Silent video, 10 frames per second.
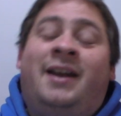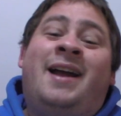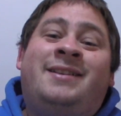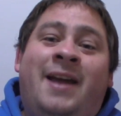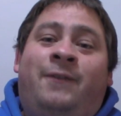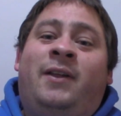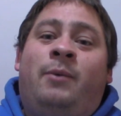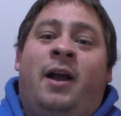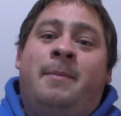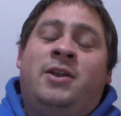and I definitely
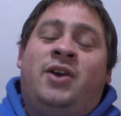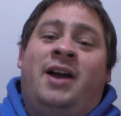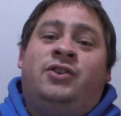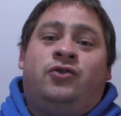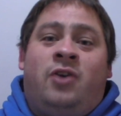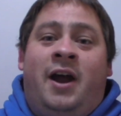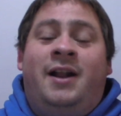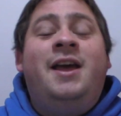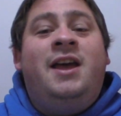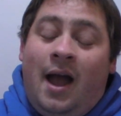recommend you guys try it.